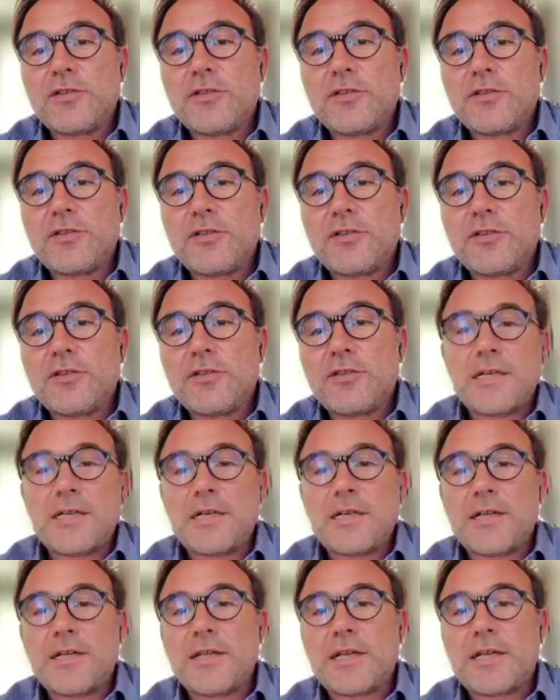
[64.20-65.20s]
and
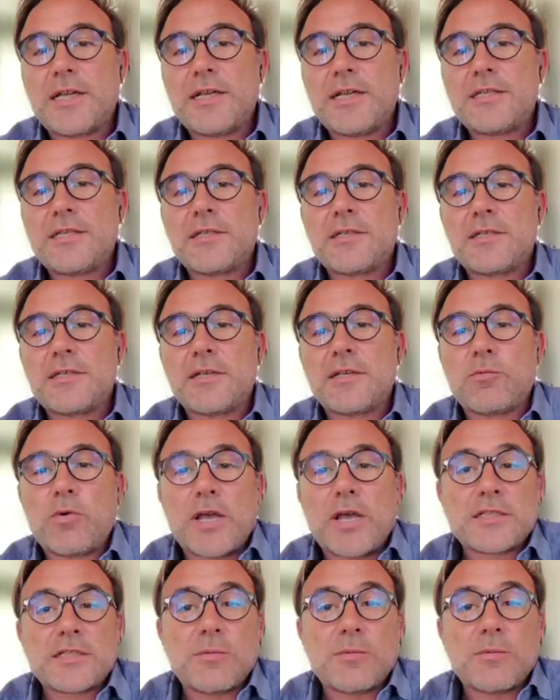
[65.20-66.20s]
we
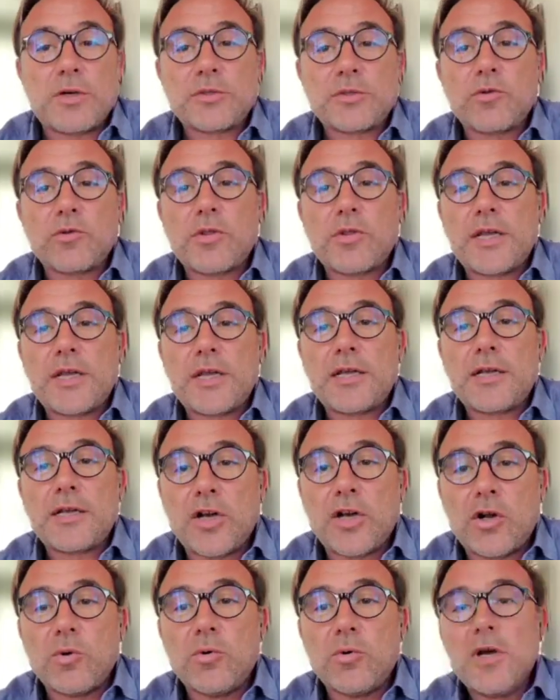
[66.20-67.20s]
asked them, where do they
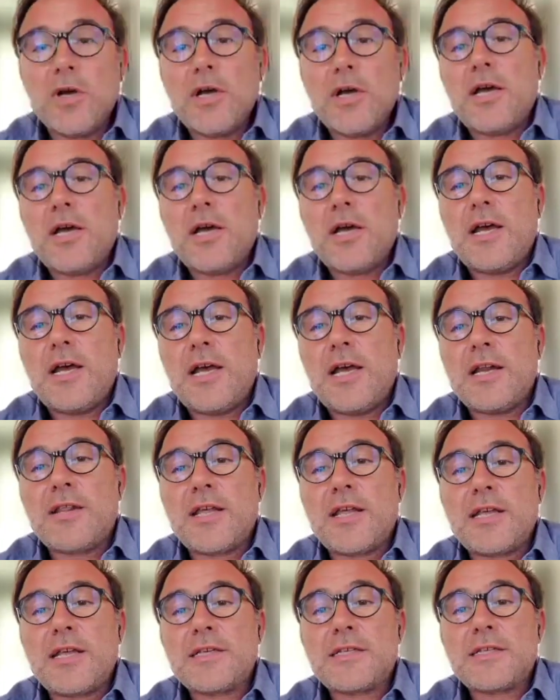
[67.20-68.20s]
grow? And
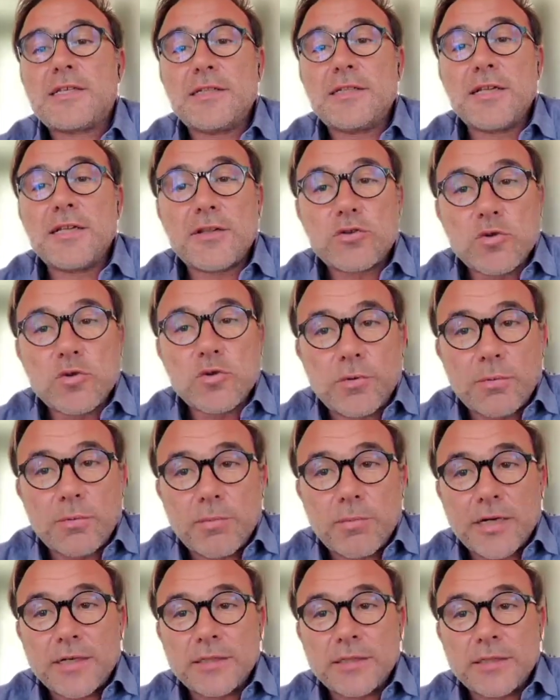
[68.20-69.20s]
they said in the
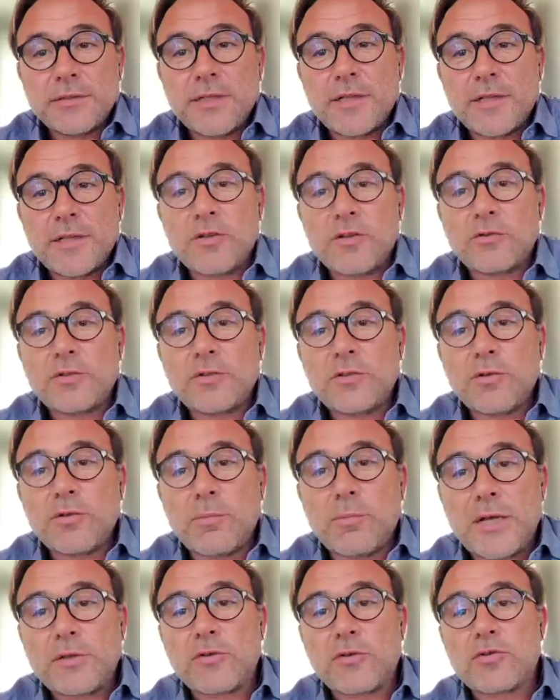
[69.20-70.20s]
supermarket. They thought the
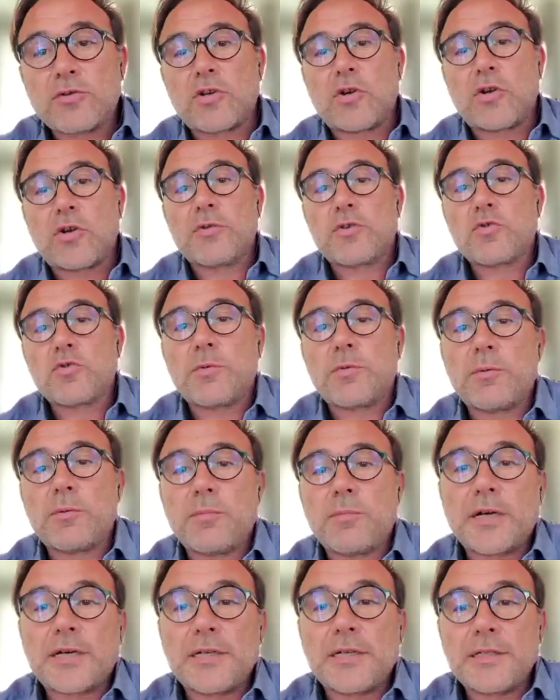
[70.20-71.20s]
tomatoes grow in the
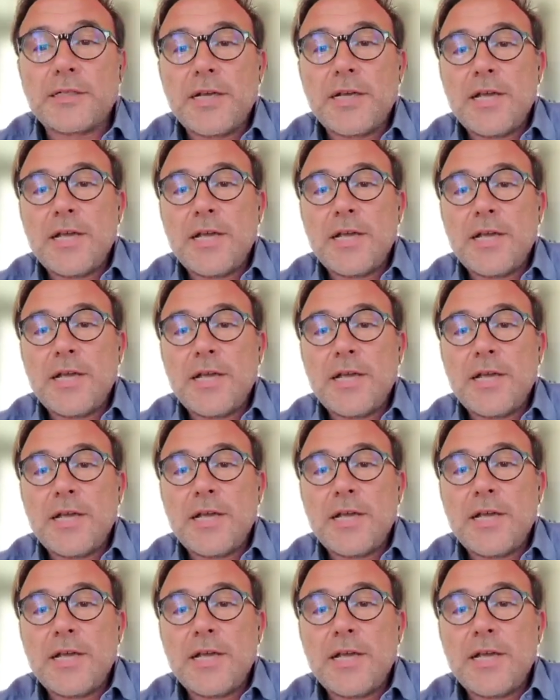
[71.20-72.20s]
supermarket and all
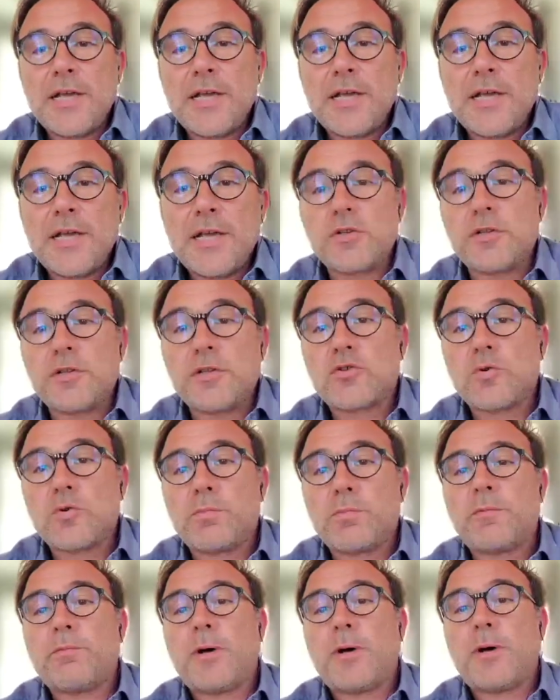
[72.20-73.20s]
the food grows in the
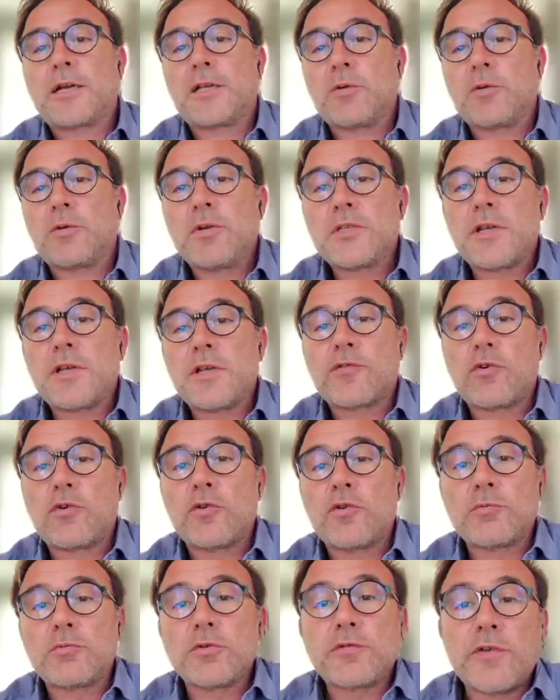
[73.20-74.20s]
supermarket, which of
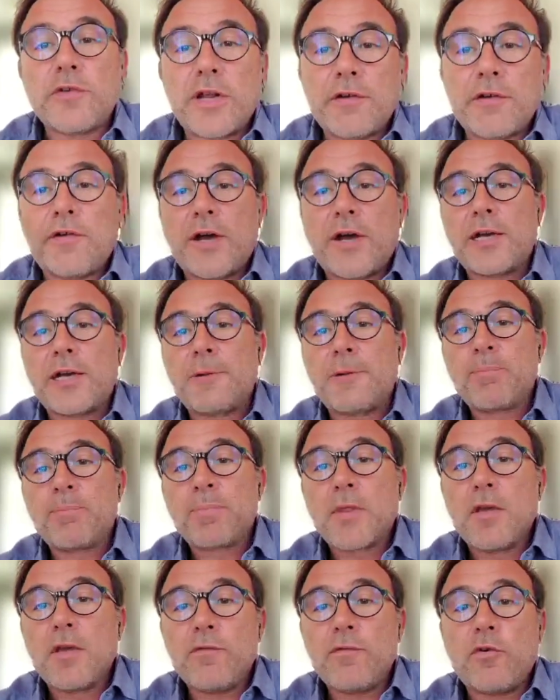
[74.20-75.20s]
course was very funny
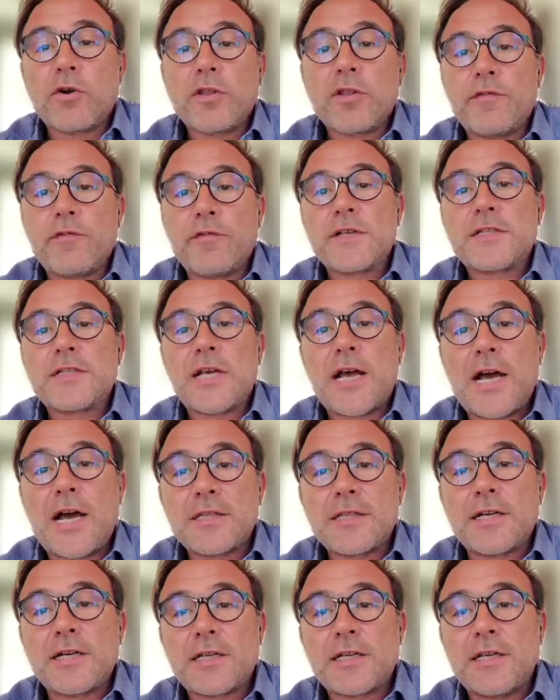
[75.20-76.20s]
for the first
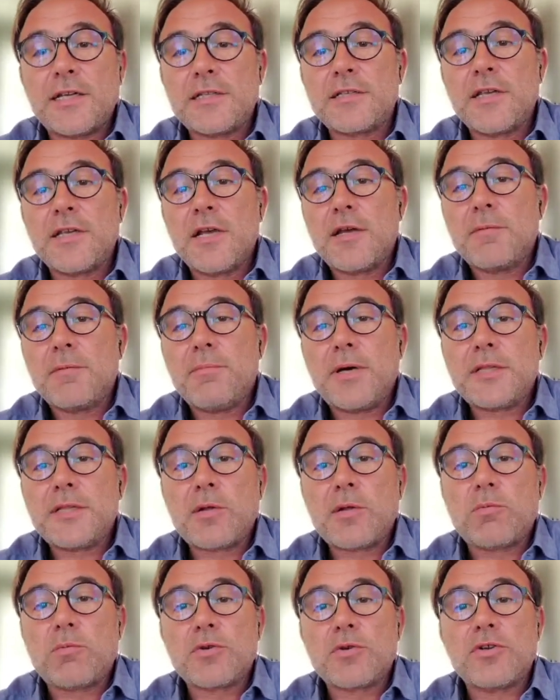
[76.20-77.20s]
100 kids, but
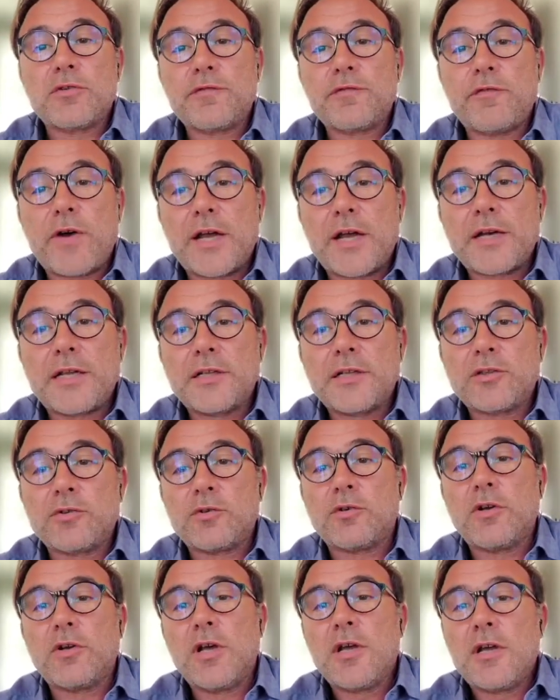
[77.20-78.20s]
it was not funny at
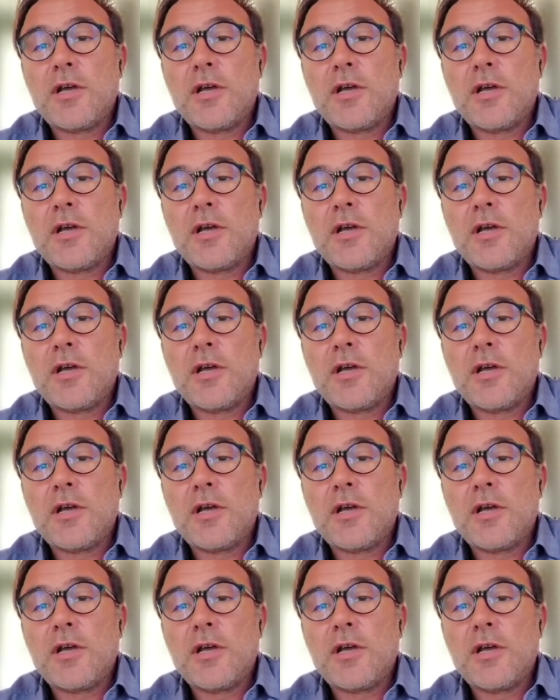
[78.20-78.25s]
all